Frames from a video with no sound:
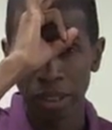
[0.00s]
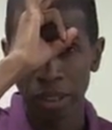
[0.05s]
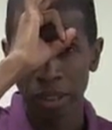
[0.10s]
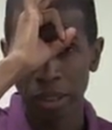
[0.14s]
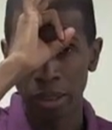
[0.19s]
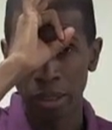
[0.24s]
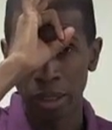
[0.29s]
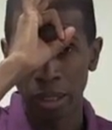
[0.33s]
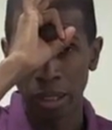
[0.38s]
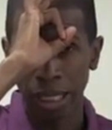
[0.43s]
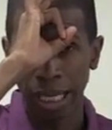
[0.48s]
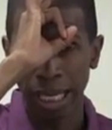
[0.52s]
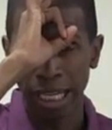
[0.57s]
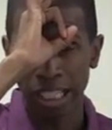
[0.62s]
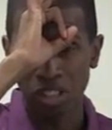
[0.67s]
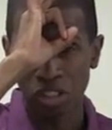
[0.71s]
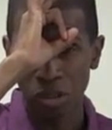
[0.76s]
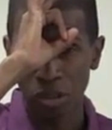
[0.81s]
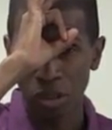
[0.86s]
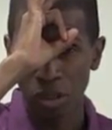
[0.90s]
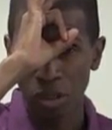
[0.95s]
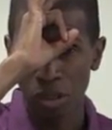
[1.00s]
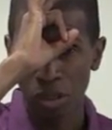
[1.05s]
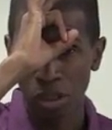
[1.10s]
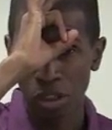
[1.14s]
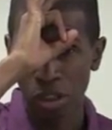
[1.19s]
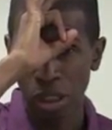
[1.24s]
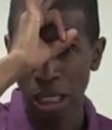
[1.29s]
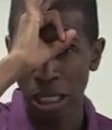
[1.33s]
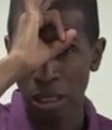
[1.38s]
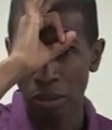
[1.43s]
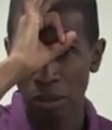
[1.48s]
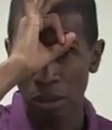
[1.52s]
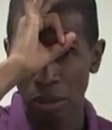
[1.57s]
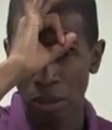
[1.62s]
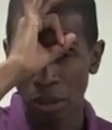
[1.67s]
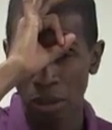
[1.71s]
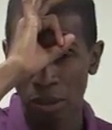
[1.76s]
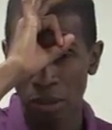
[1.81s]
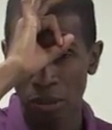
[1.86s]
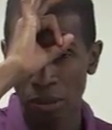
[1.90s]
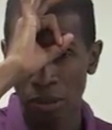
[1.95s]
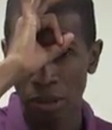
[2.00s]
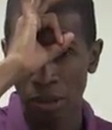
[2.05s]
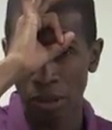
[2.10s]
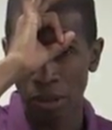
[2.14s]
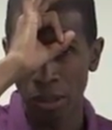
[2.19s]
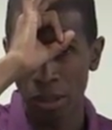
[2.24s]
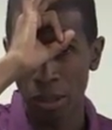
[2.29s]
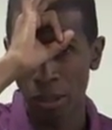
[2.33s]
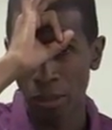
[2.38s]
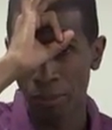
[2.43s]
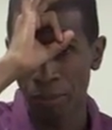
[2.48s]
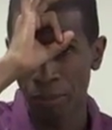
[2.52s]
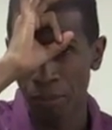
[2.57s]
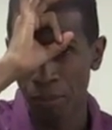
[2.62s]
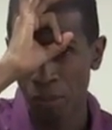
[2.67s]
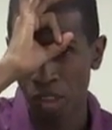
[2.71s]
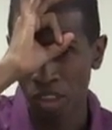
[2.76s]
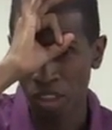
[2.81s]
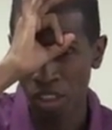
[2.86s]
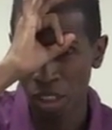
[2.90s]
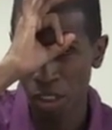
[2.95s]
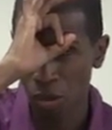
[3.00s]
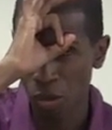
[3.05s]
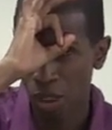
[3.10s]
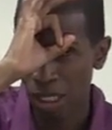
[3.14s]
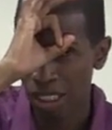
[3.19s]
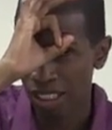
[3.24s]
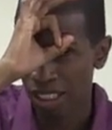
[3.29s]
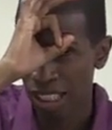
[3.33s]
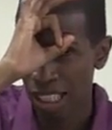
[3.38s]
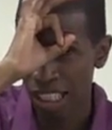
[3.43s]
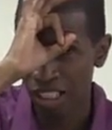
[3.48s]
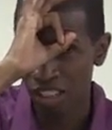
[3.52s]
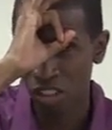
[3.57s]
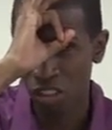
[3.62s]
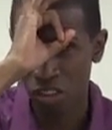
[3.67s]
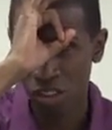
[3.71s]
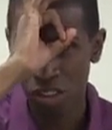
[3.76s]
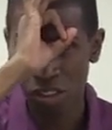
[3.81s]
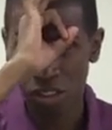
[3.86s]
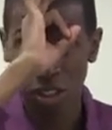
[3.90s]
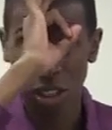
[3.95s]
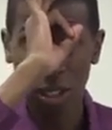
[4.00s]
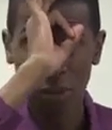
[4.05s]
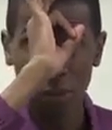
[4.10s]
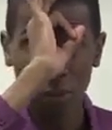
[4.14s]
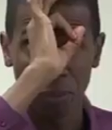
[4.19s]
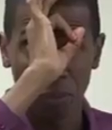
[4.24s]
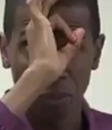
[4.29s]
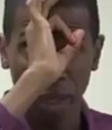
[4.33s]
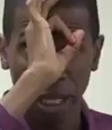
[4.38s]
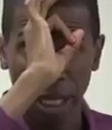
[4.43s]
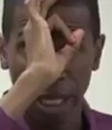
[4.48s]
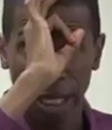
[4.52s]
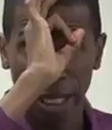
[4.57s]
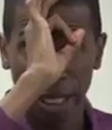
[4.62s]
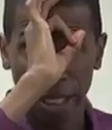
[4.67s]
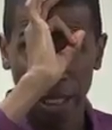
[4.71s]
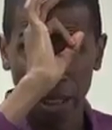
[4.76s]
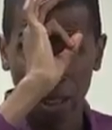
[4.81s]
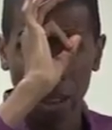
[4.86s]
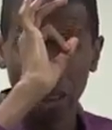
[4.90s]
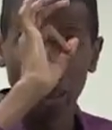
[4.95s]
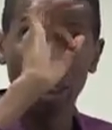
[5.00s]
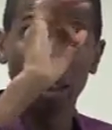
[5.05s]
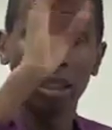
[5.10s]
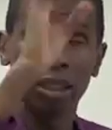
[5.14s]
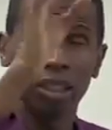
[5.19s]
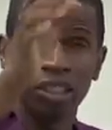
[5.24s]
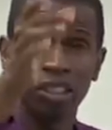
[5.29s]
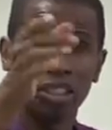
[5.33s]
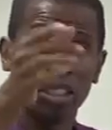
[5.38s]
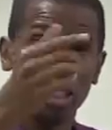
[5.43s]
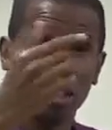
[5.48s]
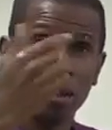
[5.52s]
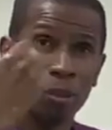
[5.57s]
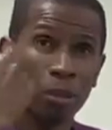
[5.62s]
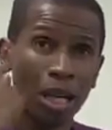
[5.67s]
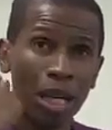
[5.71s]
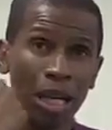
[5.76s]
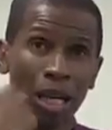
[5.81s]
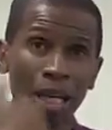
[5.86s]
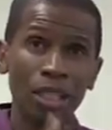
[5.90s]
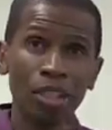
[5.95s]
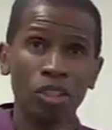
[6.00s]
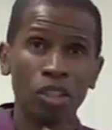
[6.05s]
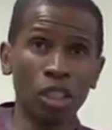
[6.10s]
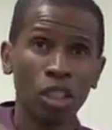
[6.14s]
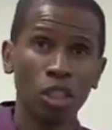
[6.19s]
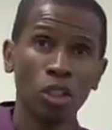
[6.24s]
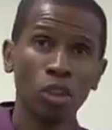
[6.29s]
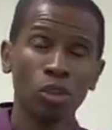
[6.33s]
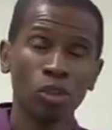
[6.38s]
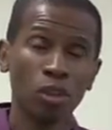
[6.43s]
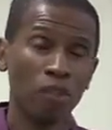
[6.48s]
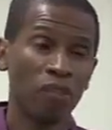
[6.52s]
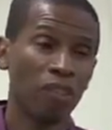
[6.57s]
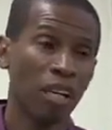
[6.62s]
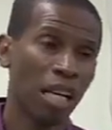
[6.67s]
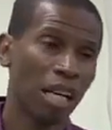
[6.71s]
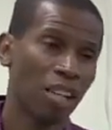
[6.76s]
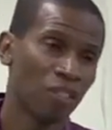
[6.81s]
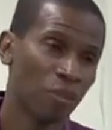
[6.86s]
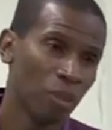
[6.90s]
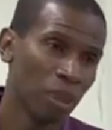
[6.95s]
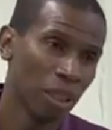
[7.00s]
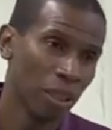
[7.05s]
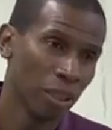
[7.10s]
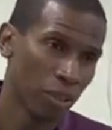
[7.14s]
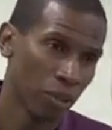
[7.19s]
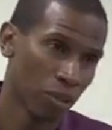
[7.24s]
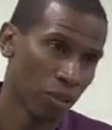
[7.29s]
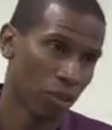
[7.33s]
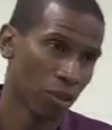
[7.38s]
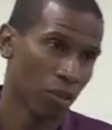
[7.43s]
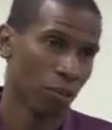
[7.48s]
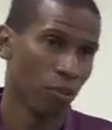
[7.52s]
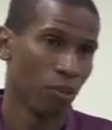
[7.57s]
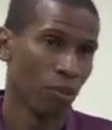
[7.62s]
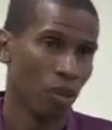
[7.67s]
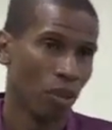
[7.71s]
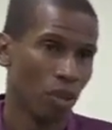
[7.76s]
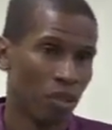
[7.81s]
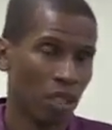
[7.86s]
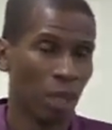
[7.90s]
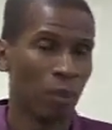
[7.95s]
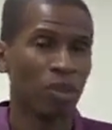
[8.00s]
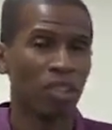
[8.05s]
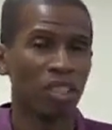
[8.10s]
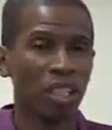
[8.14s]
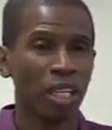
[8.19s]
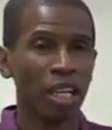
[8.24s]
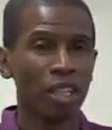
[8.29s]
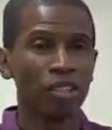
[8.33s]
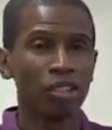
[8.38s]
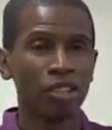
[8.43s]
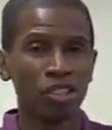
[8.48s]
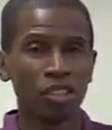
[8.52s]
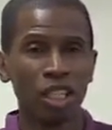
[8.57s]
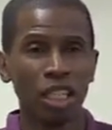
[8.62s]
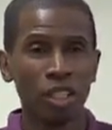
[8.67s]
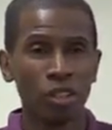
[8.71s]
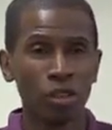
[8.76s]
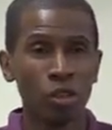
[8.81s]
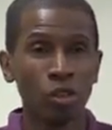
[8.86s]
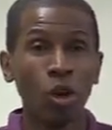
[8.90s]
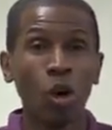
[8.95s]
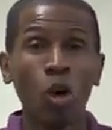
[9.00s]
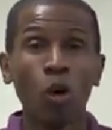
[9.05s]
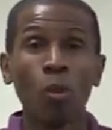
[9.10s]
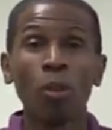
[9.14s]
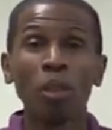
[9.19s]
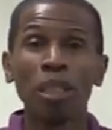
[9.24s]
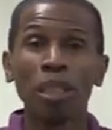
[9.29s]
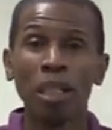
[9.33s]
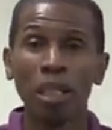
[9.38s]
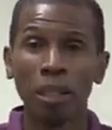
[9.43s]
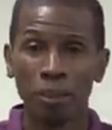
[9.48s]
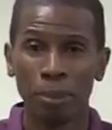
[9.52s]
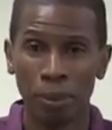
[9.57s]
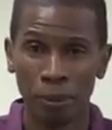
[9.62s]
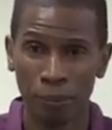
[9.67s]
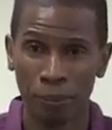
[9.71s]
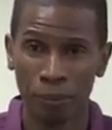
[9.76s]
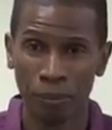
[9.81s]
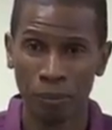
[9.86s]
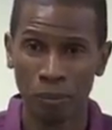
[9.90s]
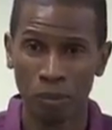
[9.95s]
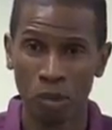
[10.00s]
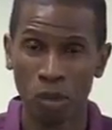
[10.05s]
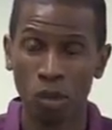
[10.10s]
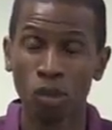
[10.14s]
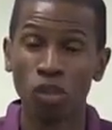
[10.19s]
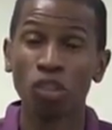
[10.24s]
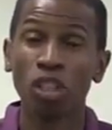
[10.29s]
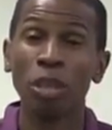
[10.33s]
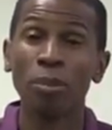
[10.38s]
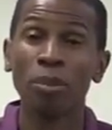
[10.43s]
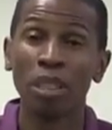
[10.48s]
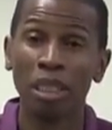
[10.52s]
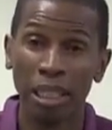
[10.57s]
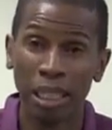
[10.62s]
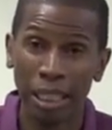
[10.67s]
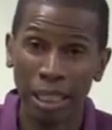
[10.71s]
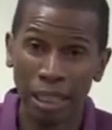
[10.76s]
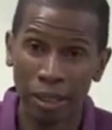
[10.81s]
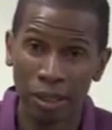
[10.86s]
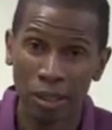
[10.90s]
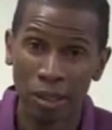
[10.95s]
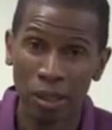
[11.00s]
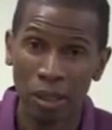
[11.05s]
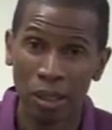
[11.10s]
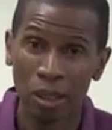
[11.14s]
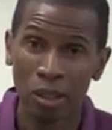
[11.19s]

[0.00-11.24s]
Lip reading: the Ajna chakra, or the seat of Christ consciousness, and look into the sun with my eyes closed for 5 minutes. That was an exercise to open up, to stimulate